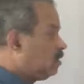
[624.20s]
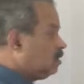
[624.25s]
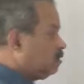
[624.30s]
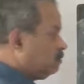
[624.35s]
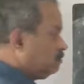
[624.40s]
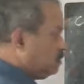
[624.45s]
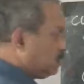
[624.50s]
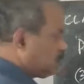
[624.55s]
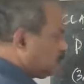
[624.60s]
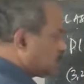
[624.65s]

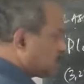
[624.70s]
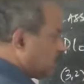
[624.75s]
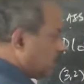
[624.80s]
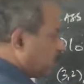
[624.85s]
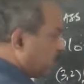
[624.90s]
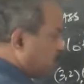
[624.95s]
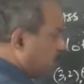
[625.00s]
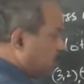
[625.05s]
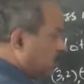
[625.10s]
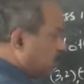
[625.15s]
Which is the
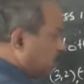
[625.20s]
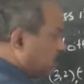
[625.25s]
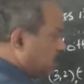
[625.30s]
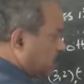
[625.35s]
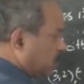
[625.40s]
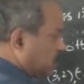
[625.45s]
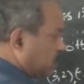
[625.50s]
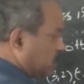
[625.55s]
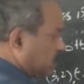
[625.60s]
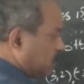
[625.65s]
point on
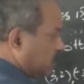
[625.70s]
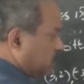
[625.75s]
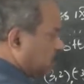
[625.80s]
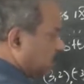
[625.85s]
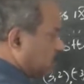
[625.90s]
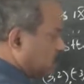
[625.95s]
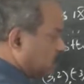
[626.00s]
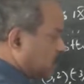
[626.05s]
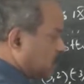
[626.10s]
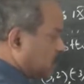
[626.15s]
the
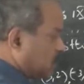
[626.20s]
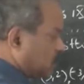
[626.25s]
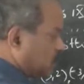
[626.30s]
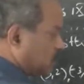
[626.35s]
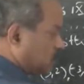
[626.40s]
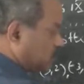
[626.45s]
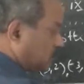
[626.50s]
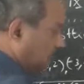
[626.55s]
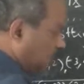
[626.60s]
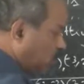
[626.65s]
x-axis? 0.
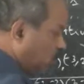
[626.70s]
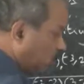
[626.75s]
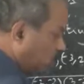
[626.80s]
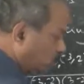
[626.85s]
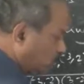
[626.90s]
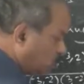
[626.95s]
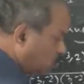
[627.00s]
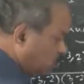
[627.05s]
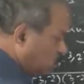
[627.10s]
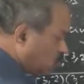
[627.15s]

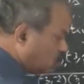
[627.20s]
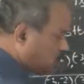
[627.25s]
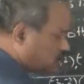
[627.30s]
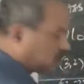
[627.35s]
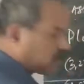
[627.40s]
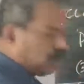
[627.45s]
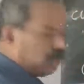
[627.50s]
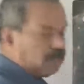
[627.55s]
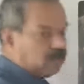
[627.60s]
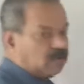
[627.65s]
0 to
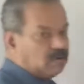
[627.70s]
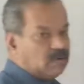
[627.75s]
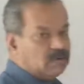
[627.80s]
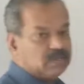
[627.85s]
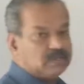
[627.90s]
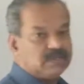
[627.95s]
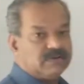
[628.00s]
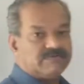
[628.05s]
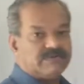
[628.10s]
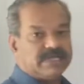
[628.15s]
3.
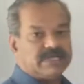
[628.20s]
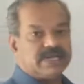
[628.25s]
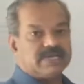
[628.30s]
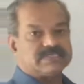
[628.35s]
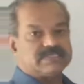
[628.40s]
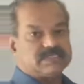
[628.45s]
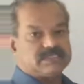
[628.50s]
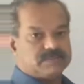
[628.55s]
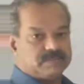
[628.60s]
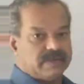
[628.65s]
On the
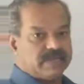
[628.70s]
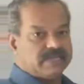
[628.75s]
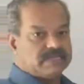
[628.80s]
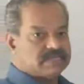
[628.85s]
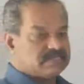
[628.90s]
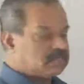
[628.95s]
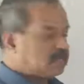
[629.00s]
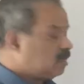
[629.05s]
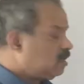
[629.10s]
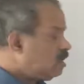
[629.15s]
y-axis
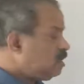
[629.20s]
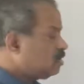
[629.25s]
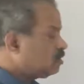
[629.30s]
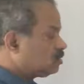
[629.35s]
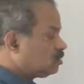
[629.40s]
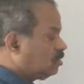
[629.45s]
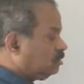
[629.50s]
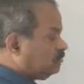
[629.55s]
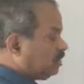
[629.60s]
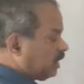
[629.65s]
-3.
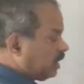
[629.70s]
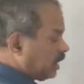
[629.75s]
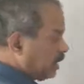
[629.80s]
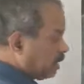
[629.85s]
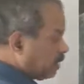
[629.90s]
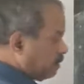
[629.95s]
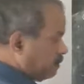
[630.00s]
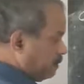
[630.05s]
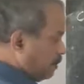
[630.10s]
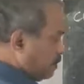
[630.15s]
So we can
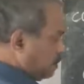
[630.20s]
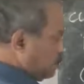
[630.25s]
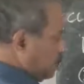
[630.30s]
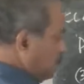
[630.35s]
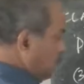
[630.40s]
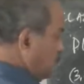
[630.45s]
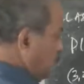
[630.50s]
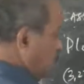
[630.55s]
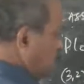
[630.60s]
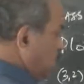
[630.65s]

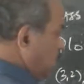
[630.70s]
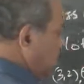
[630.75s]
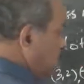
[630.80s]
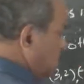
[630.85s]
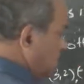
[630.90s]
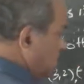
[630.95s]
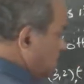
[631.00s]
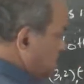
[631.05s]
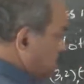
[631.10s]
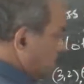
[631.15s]
represent
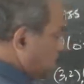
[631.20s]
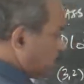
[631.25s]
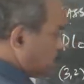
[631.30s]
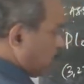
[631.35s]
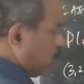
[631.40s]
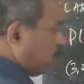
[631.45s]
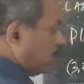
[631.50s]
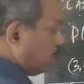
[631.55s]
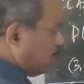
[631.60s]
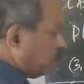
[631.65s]
this
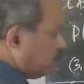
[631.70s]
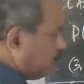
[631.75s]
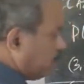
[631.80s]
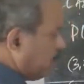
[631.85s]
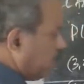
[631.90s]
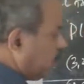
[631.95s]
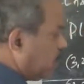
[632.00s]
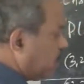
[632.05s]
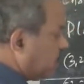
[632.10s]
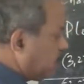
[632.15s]
point
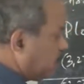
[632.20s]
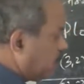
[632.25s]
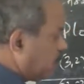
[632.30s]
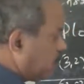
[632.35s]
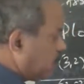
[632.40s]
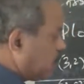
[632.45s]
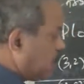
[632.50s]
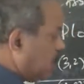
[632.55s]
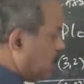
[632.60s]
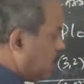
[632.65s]
B
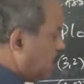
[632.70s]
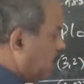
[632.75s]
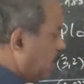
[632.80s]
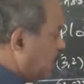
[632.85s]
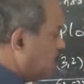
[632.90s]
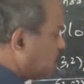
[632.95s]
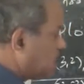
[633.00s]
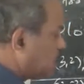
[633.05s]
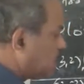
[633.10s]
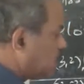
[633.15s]

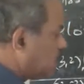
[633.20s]
by